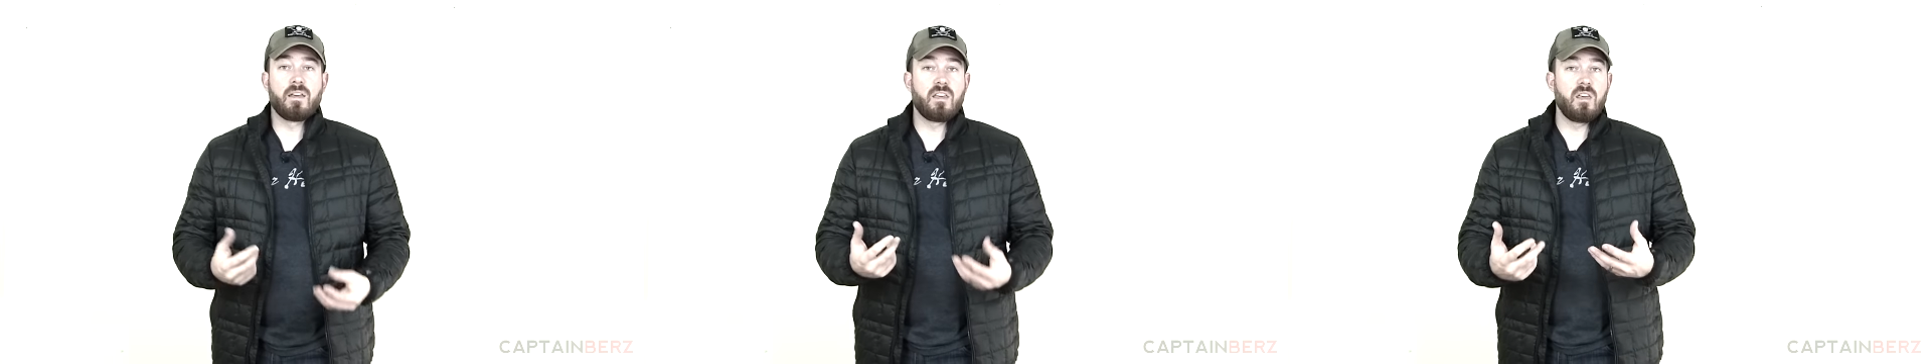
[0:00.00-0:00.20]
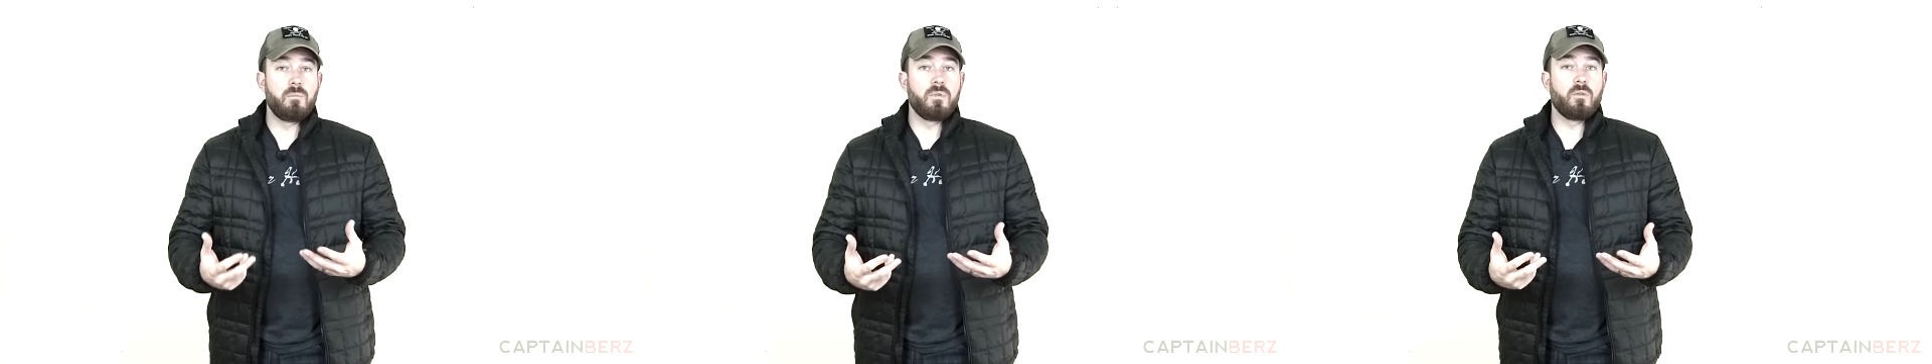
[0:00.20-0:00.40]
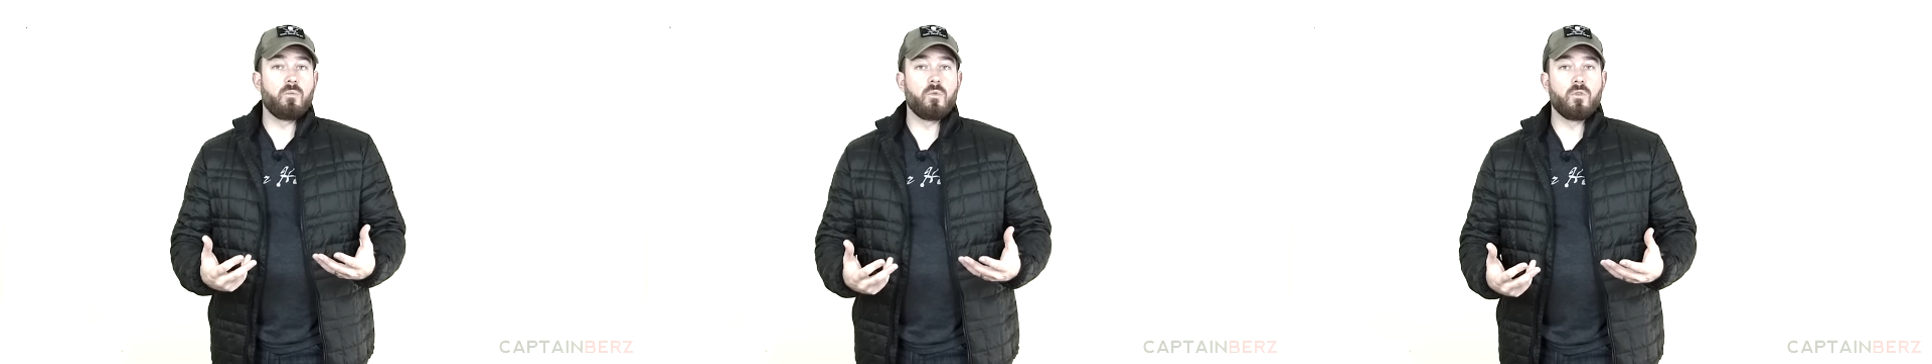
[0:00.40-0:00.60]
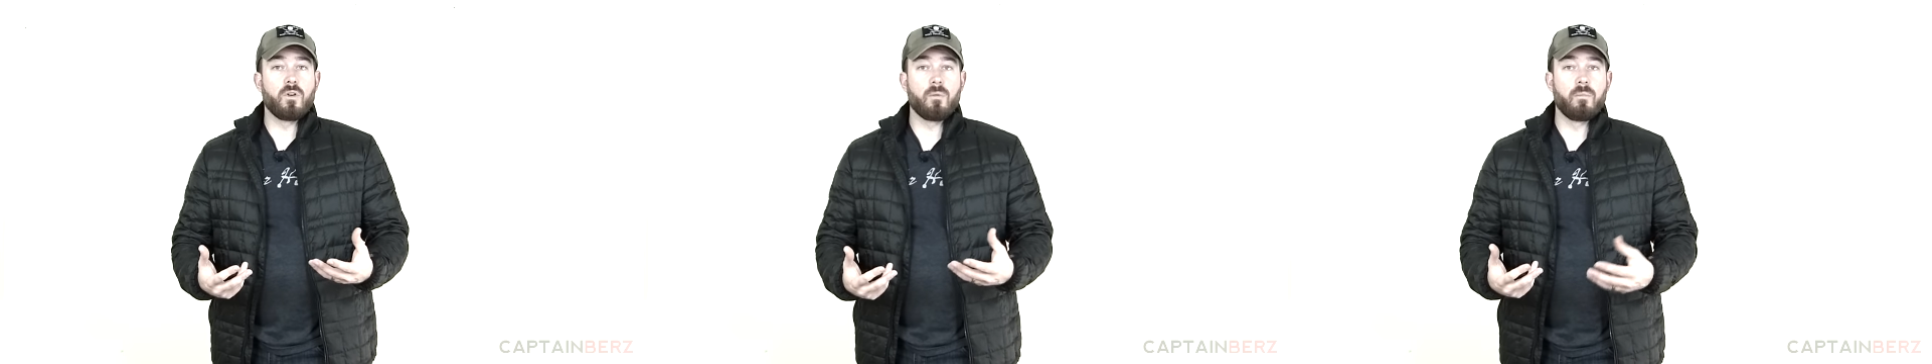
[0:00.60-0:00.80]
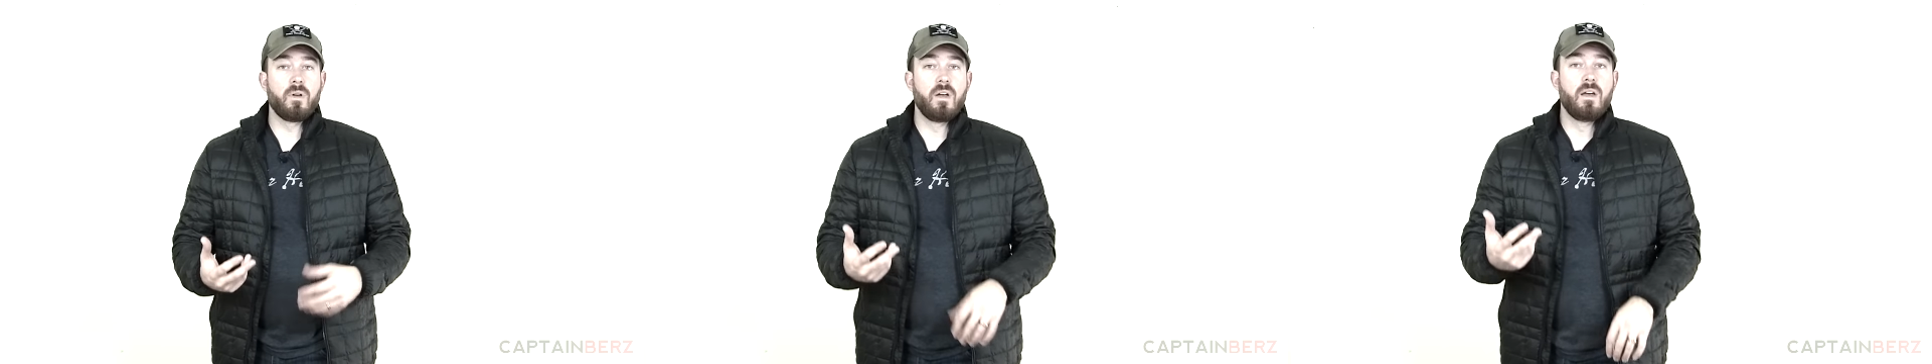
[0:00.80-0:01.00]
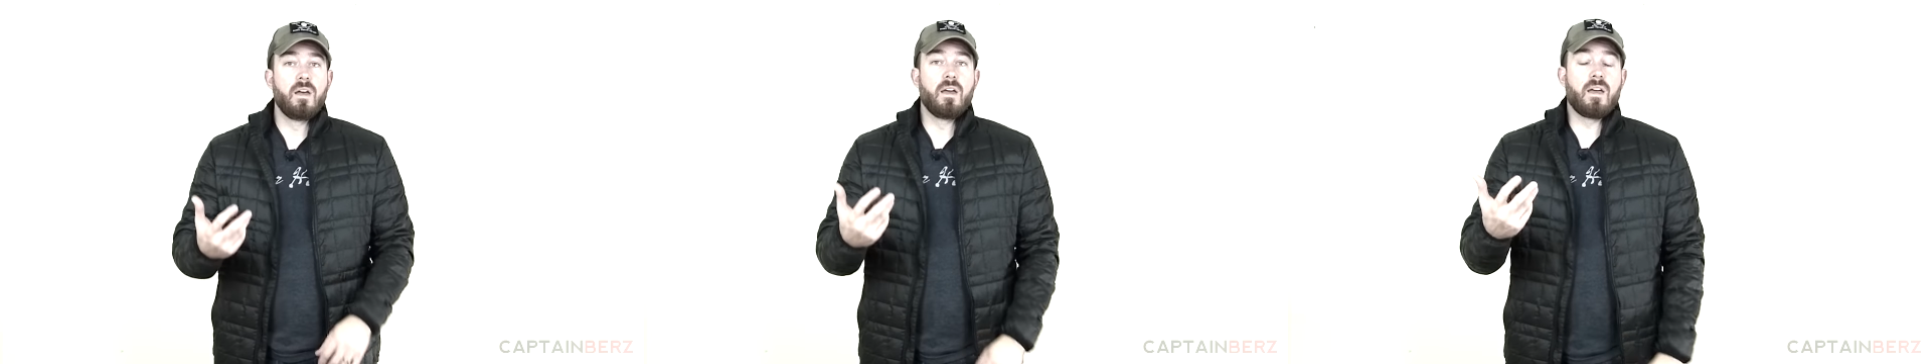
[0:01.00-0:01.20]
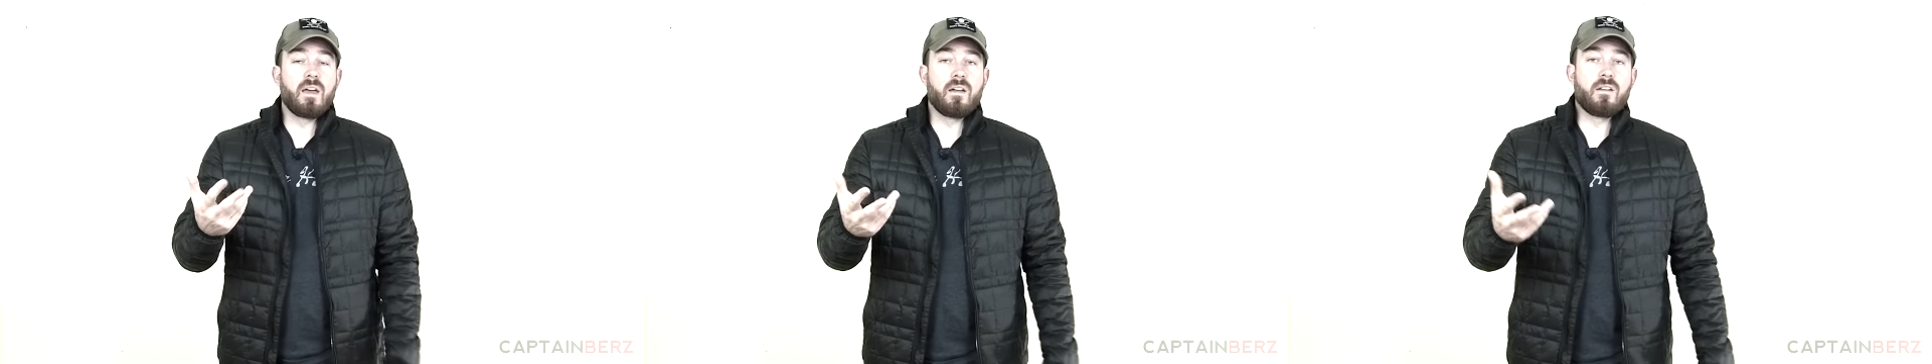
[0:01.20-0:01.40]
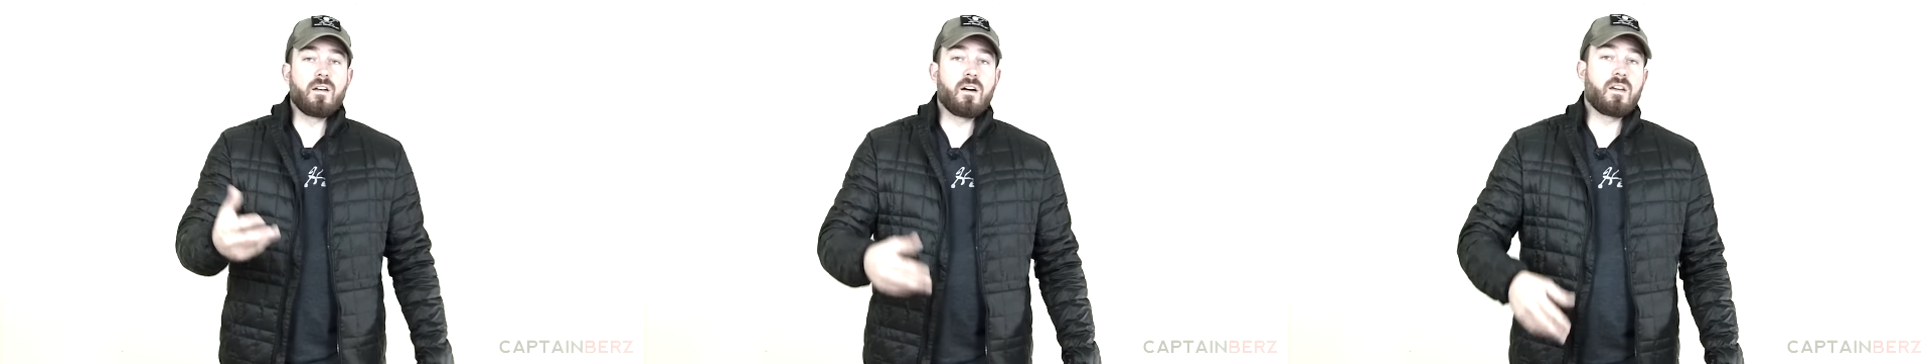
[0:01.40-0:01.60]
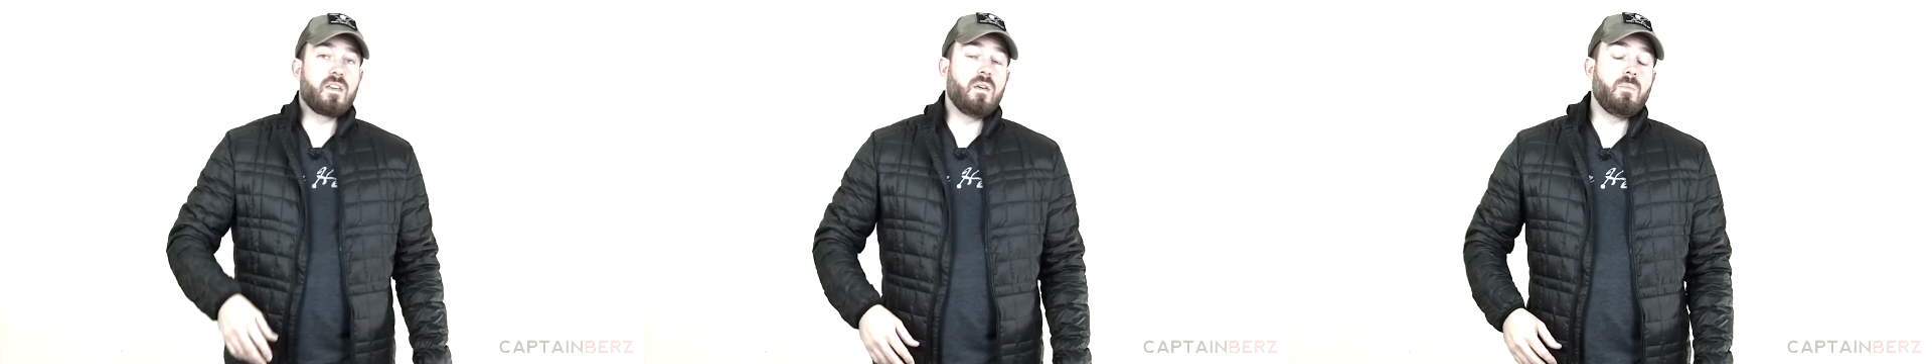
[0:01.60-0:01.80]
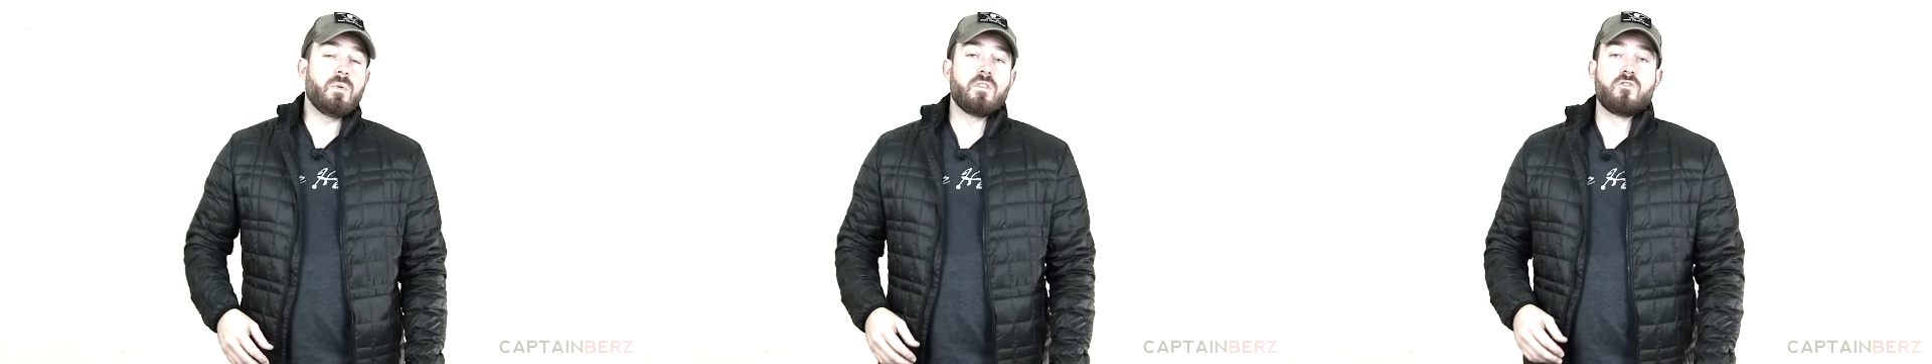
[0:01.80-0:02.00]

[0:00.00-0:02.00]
keep you warm, and uh, keep you